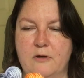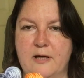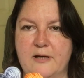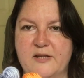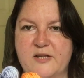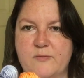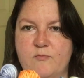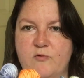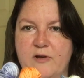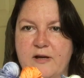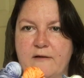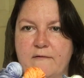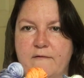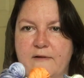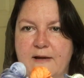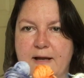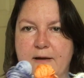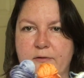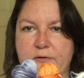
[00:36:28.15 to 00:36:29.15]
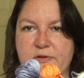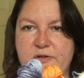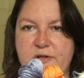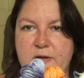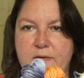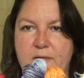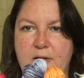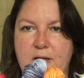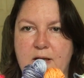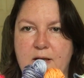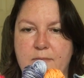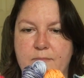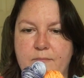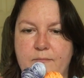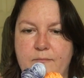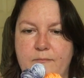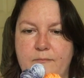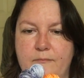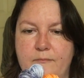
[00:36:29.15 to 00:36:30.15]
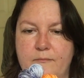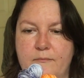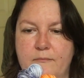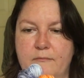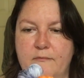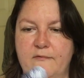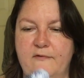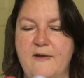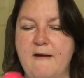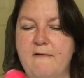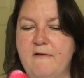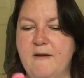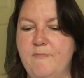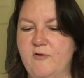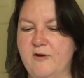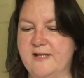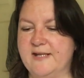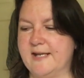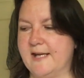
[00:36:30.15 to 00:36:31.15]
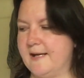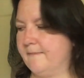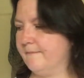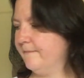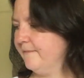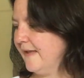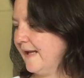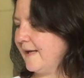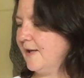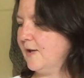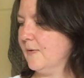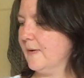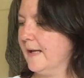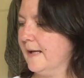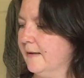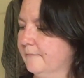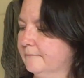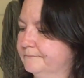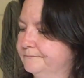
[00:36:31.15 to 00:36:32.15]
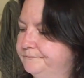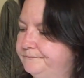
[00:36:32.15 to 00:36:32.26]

spring flowers, don't they? Very pretty. Thank you, Helen.